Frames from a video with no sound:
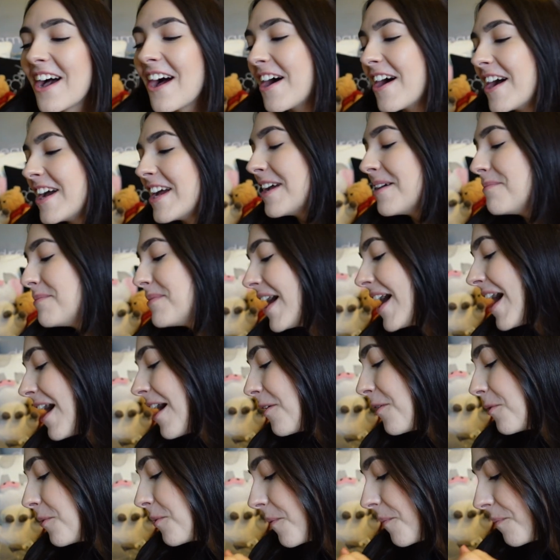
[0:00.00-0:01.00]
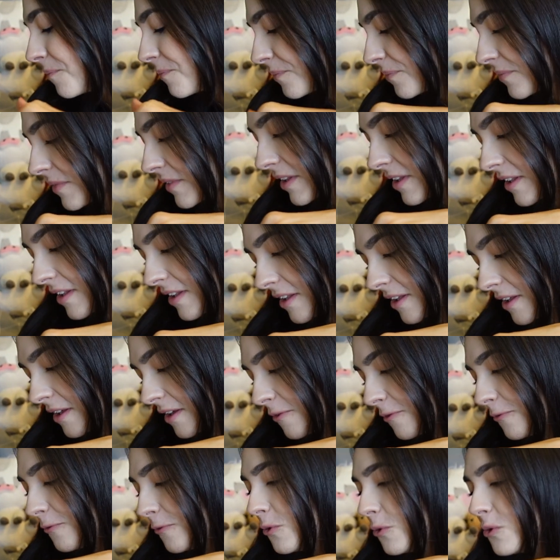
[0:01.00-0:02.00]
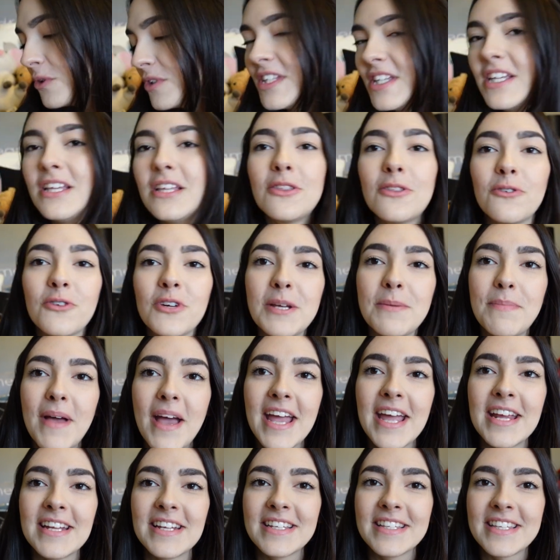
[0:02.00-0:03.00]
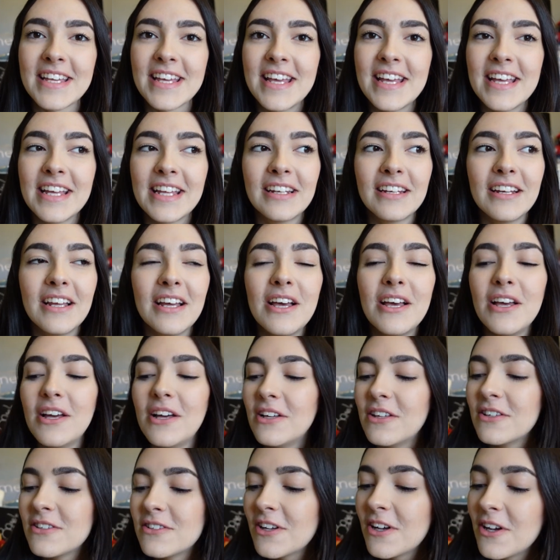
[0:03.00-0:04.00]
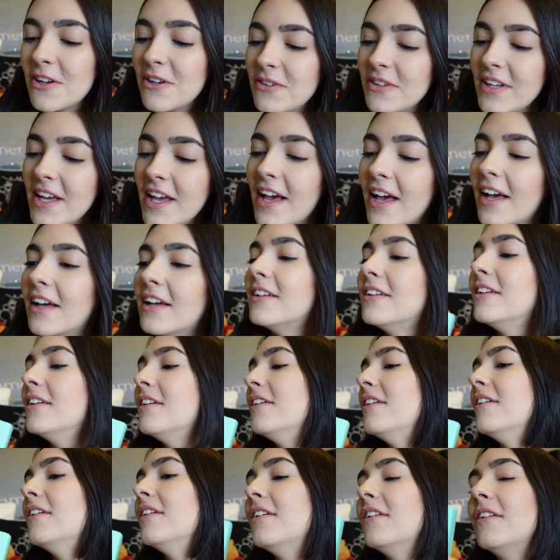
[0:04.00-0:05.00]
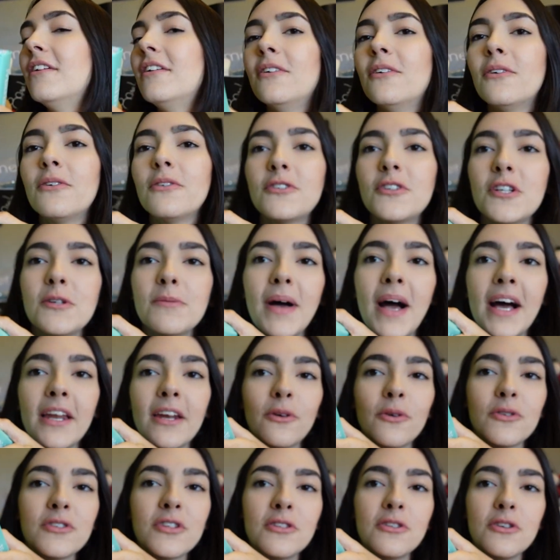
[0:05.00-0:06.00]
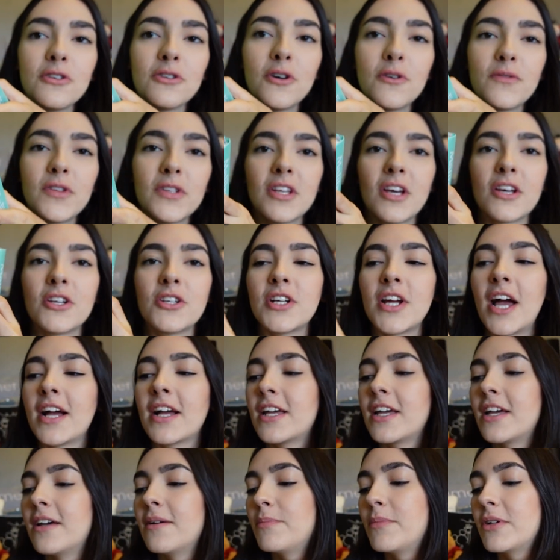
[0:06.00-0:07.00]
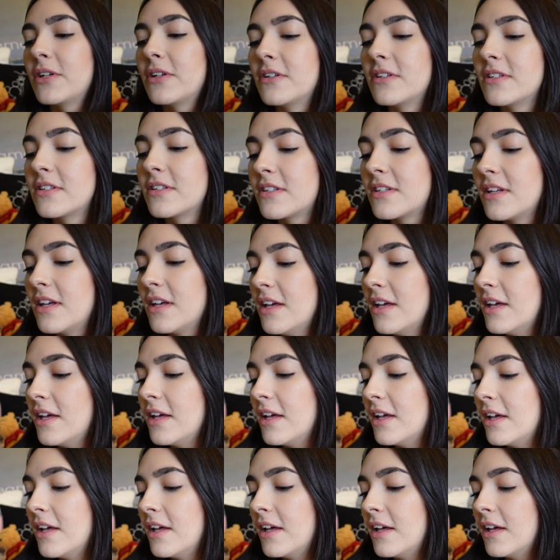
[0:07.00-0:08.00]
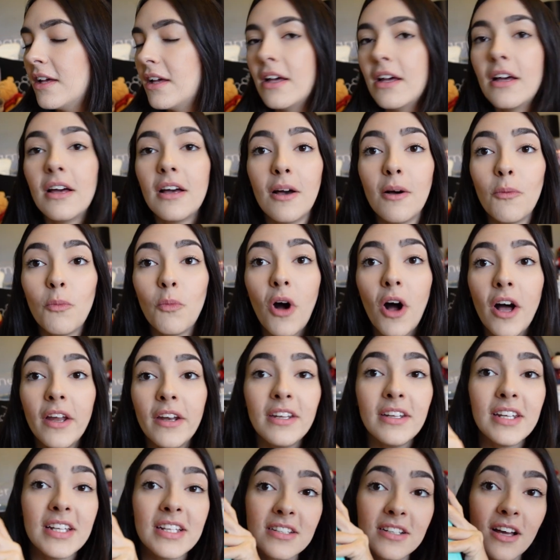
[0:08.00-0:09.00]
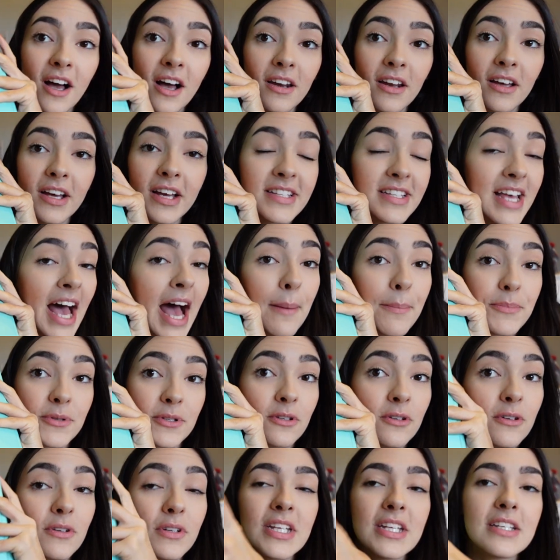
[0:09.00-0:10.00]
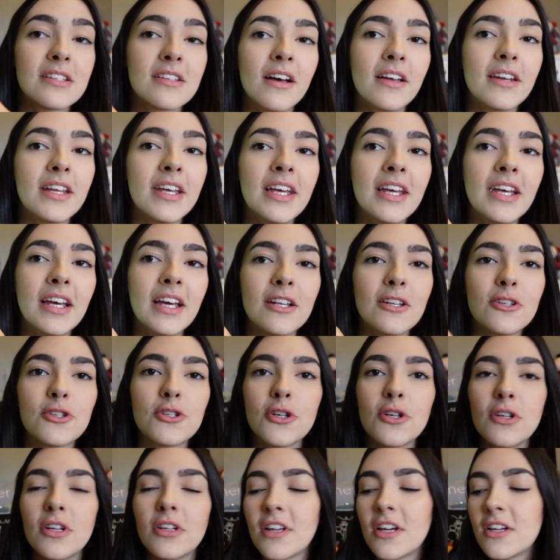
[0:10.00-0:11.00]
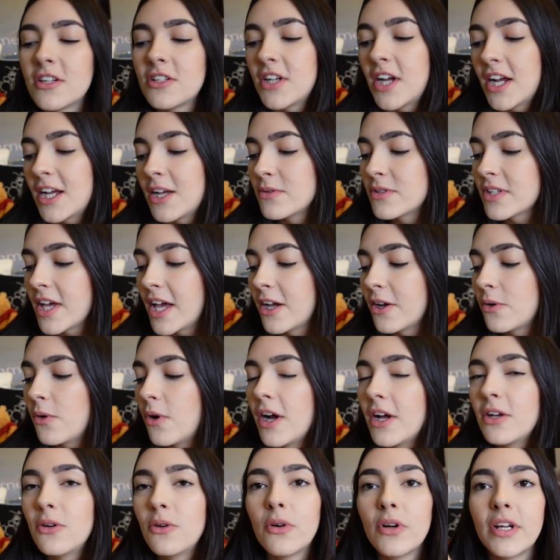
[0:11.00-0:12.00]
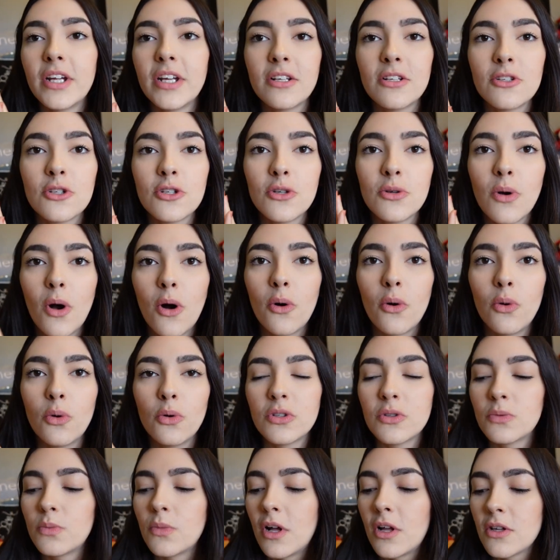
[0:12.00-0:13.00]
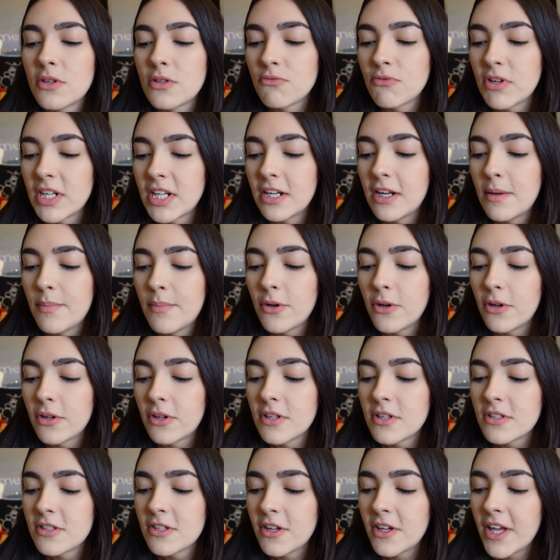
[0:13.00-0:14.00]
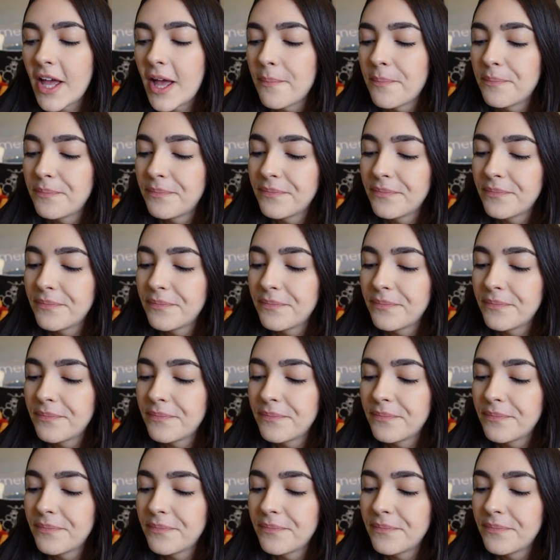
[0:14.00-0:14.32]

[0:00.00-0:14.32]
I am now 43 pages in. So yeah, not too bad. I also took off the dust jacket because one, this colour is absolutely stunning, and two, the dust jacket getting quite annoying to hold whilst reading the book. So yeah.